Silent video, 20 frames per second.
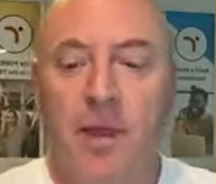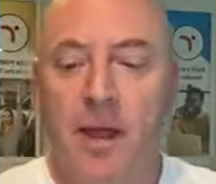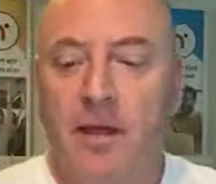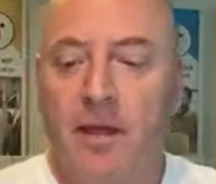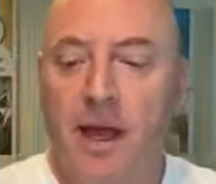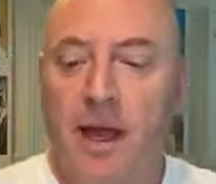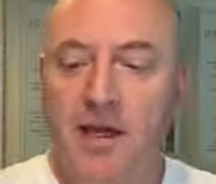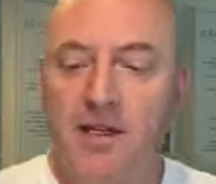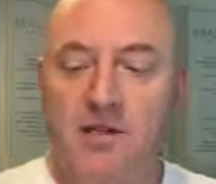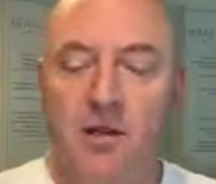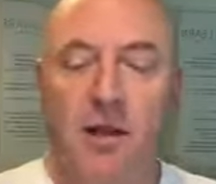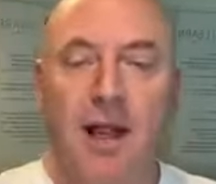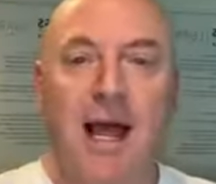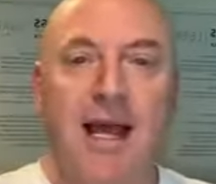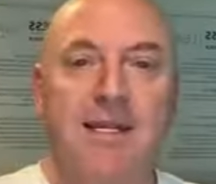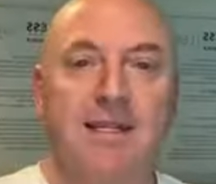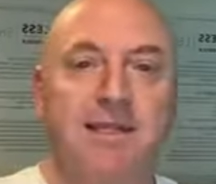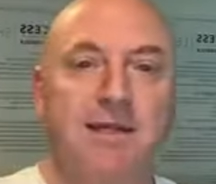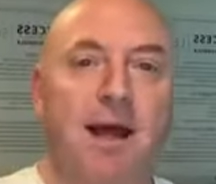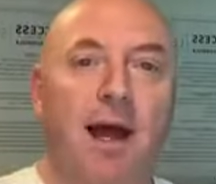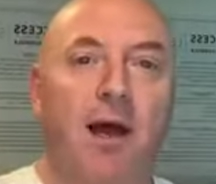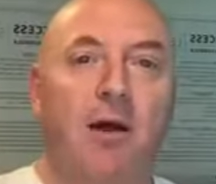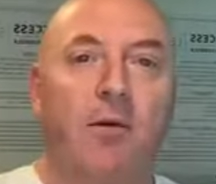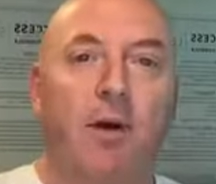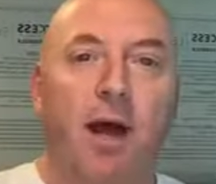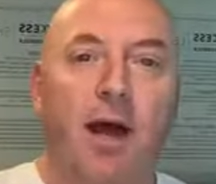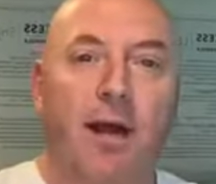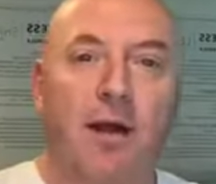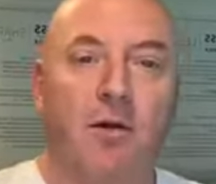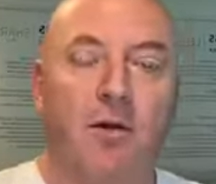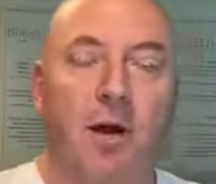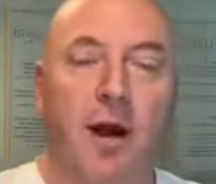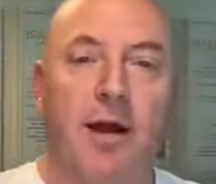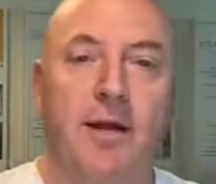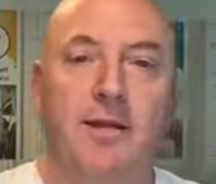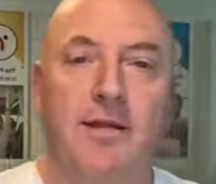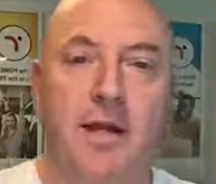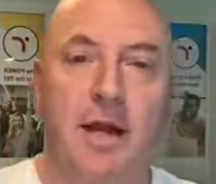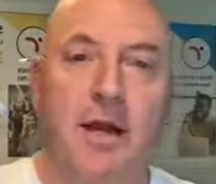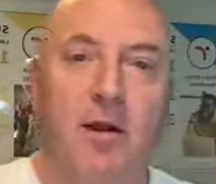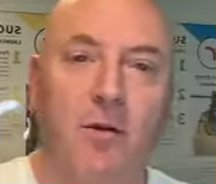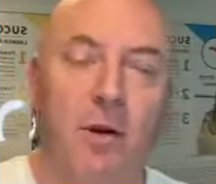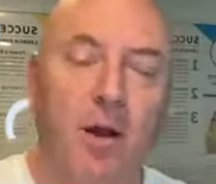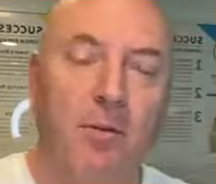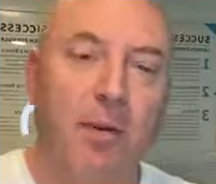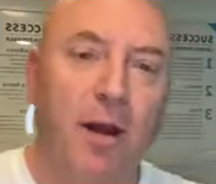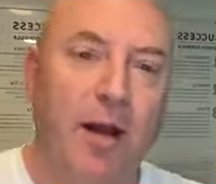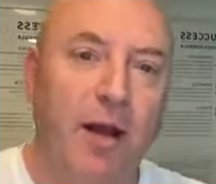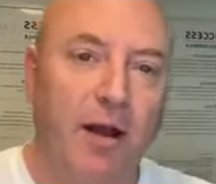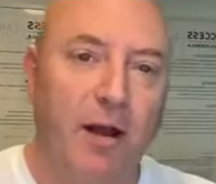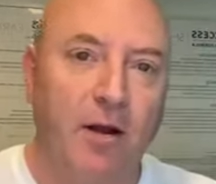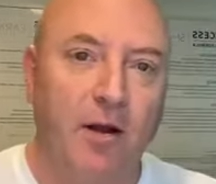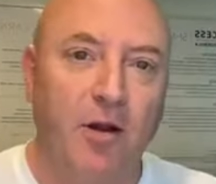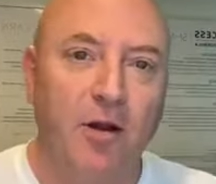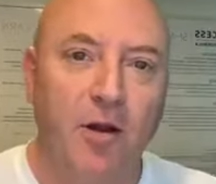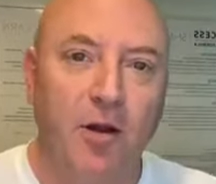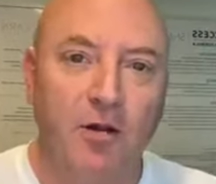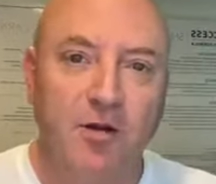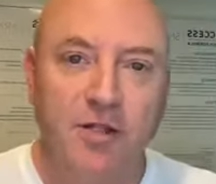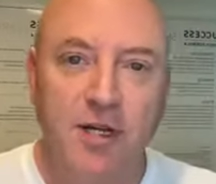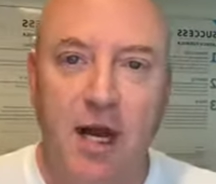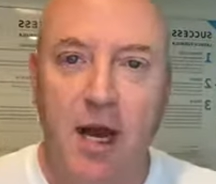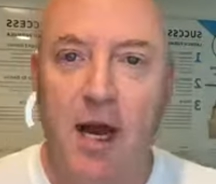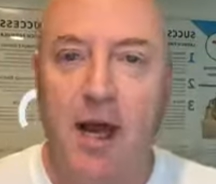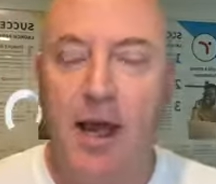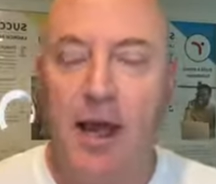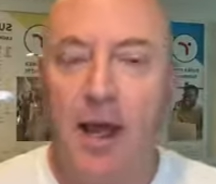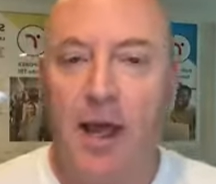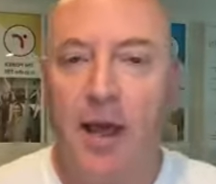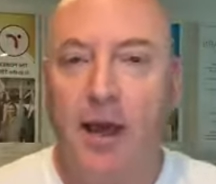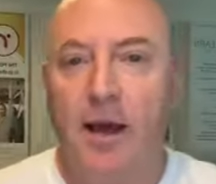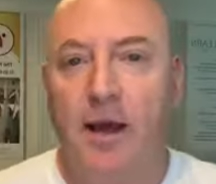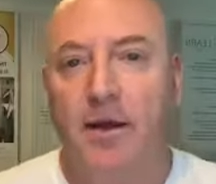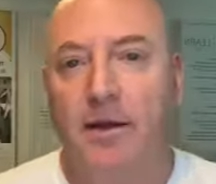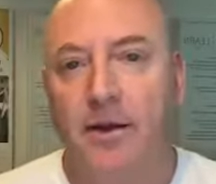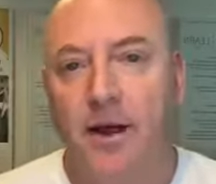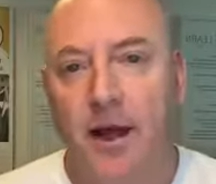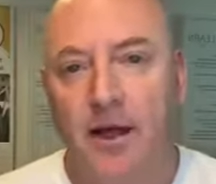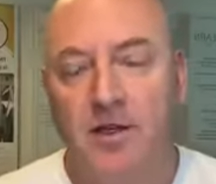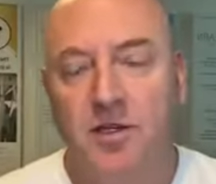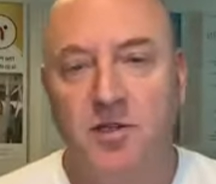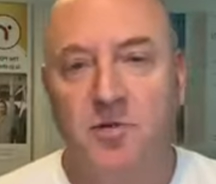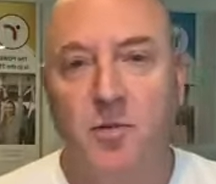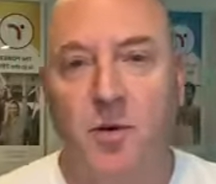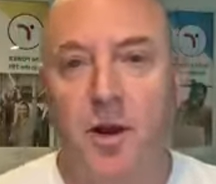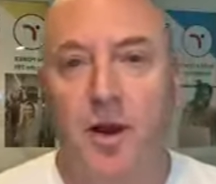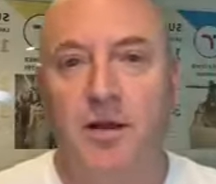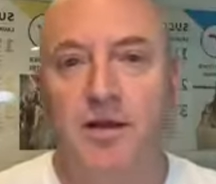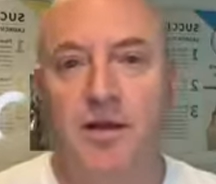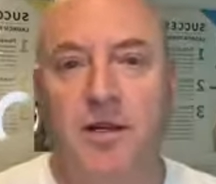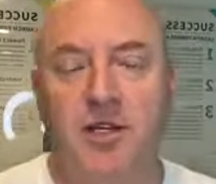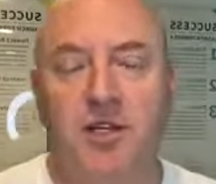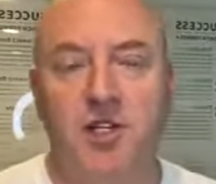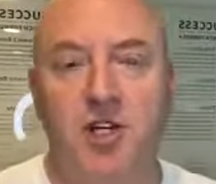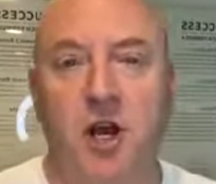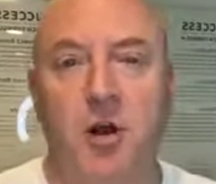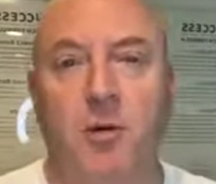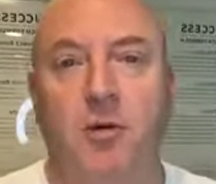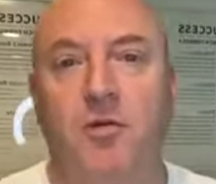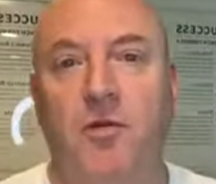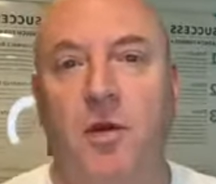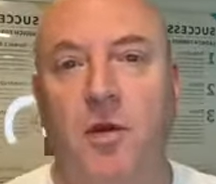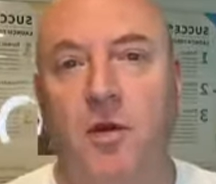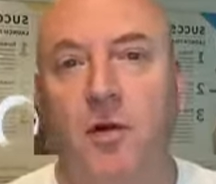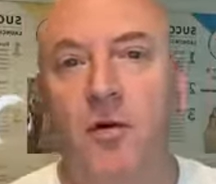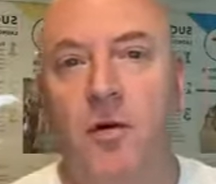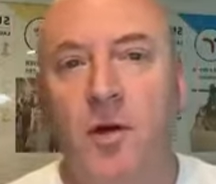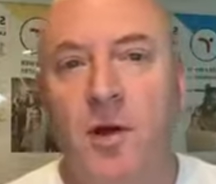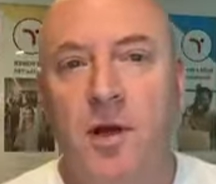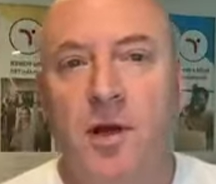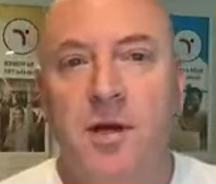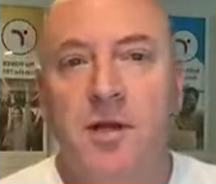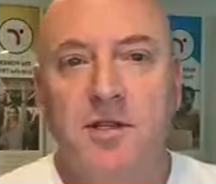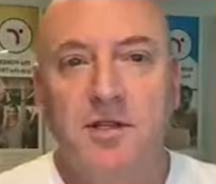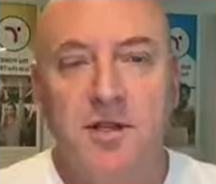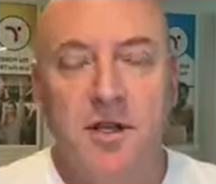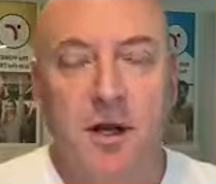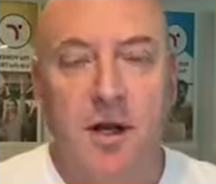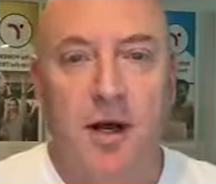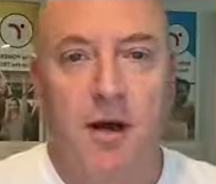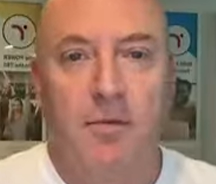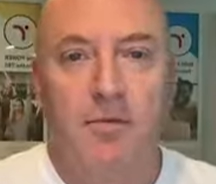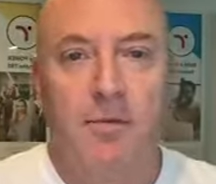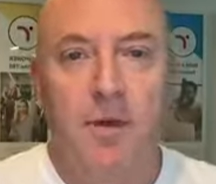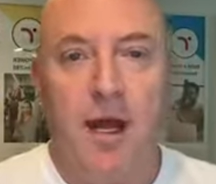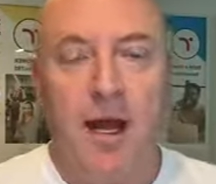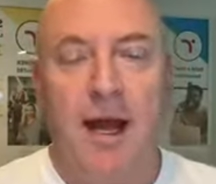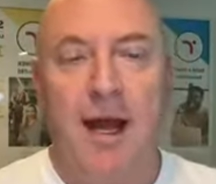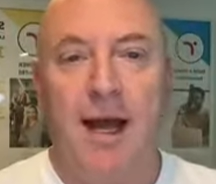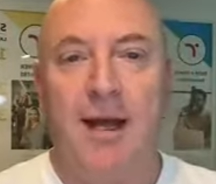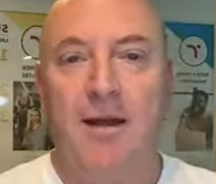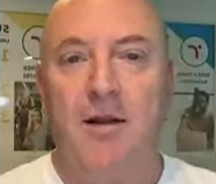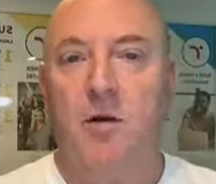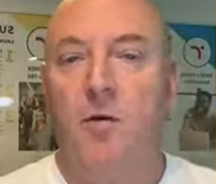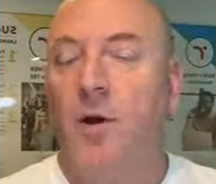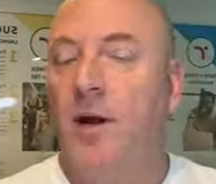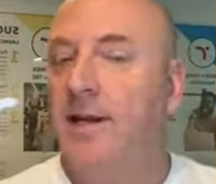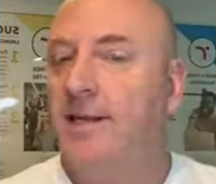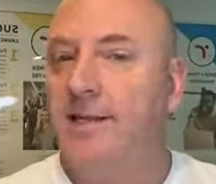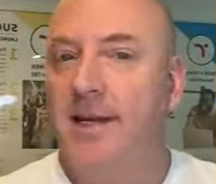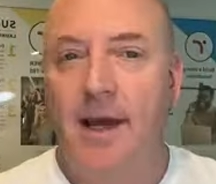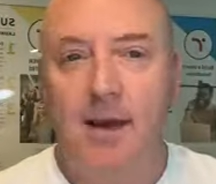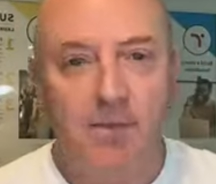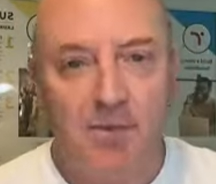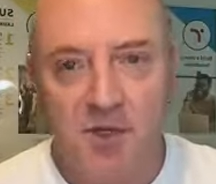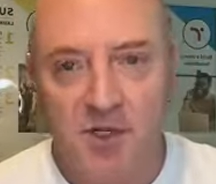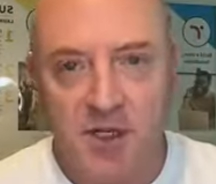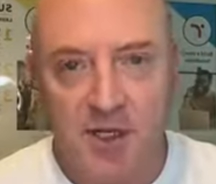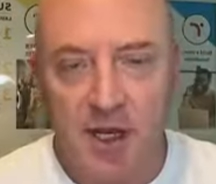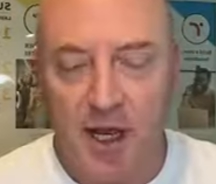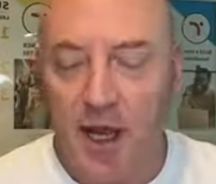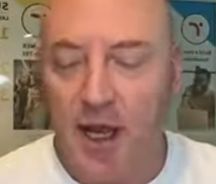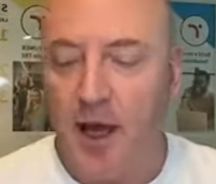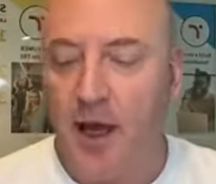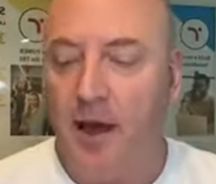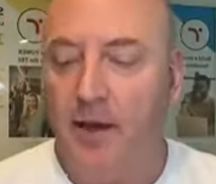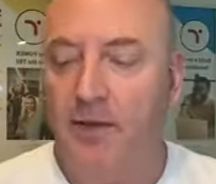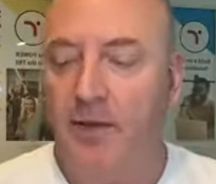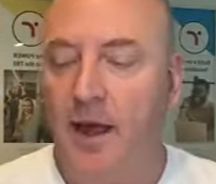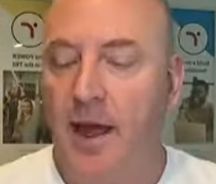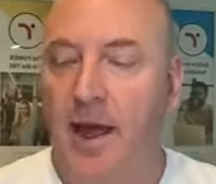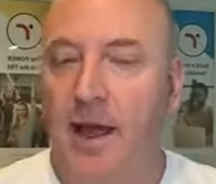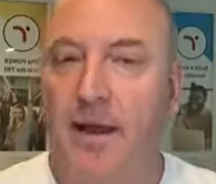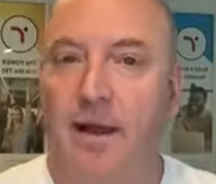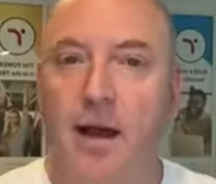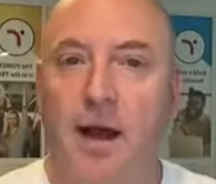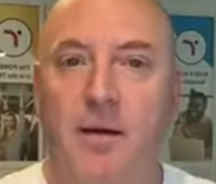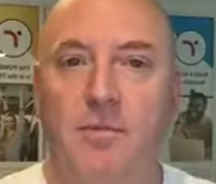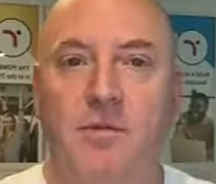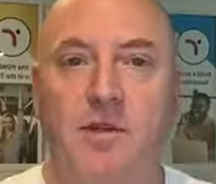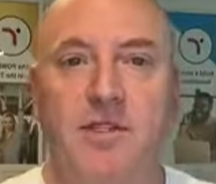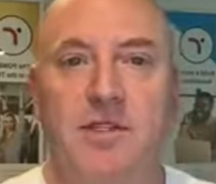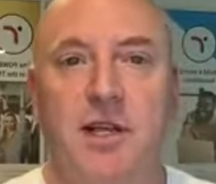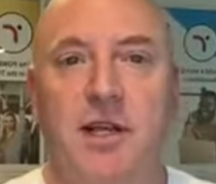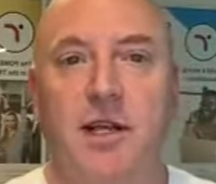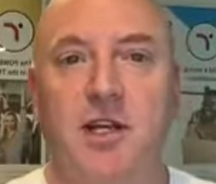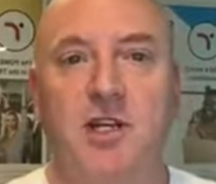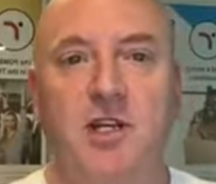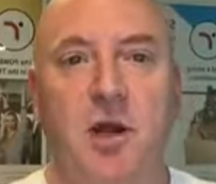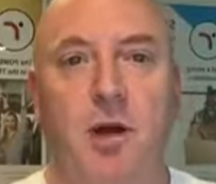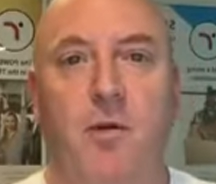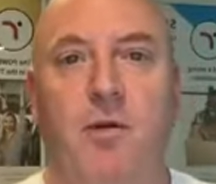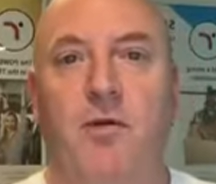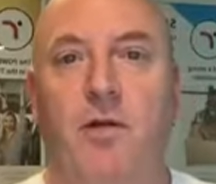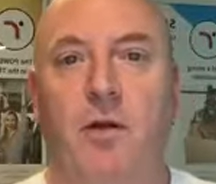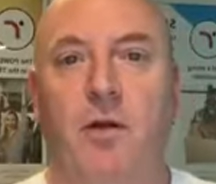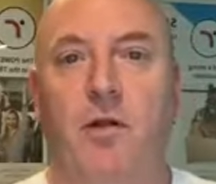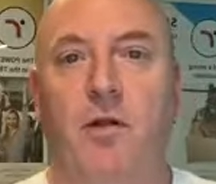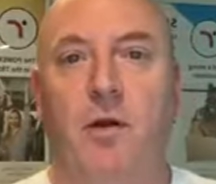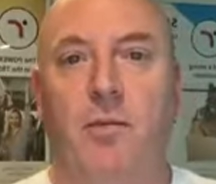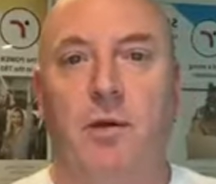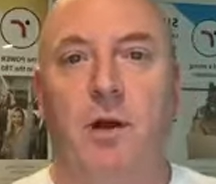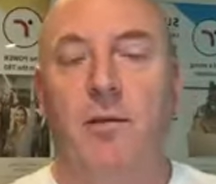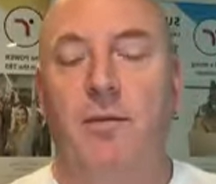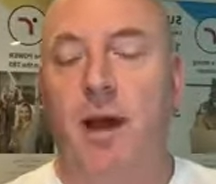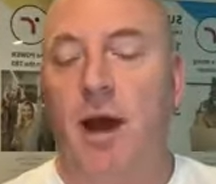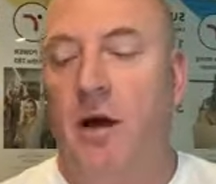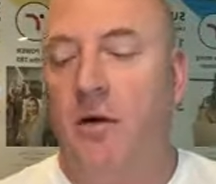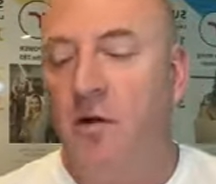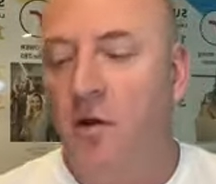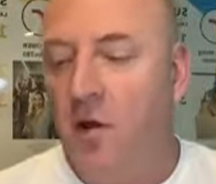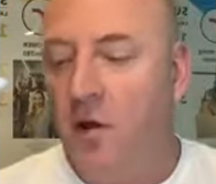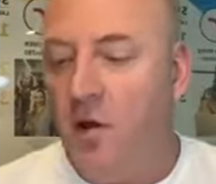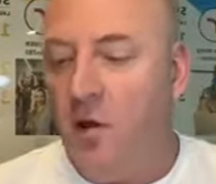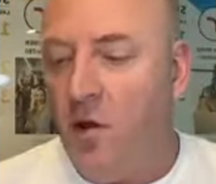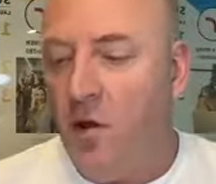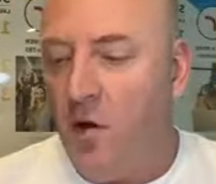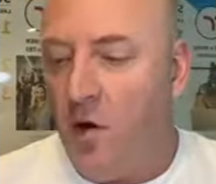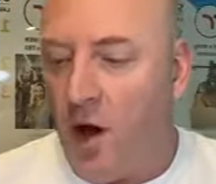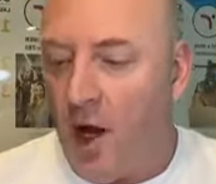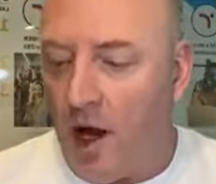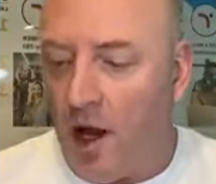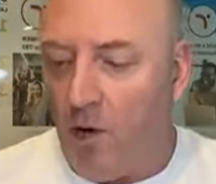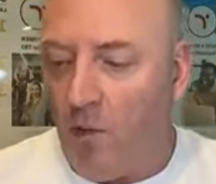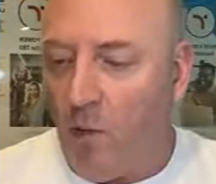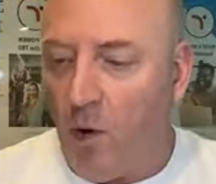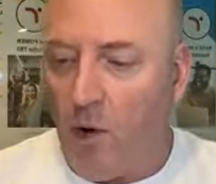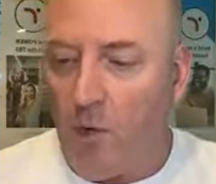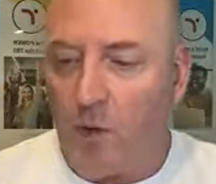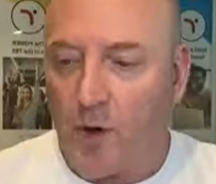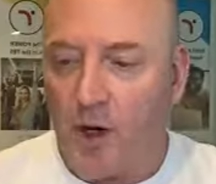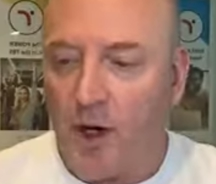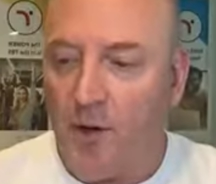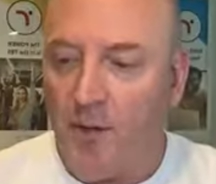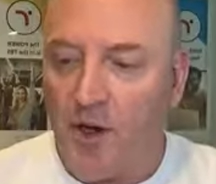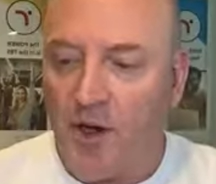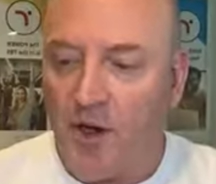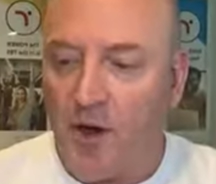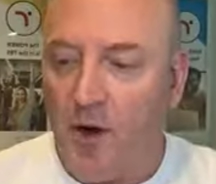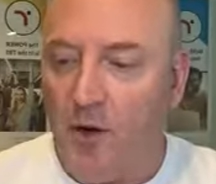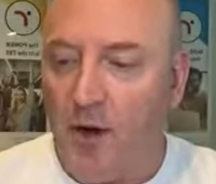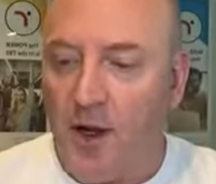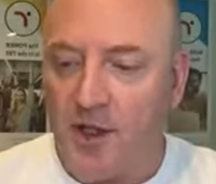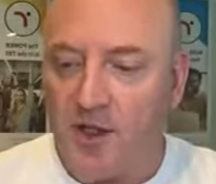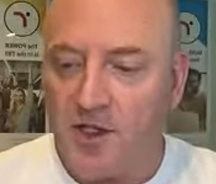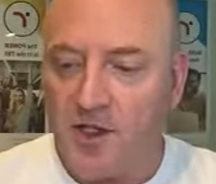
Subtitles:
Okay, so last night we had a great meeting here in Utah, and just wanted to share with you some quick tips, and then I'm just going to share with you a little bit about what we're going to be doing.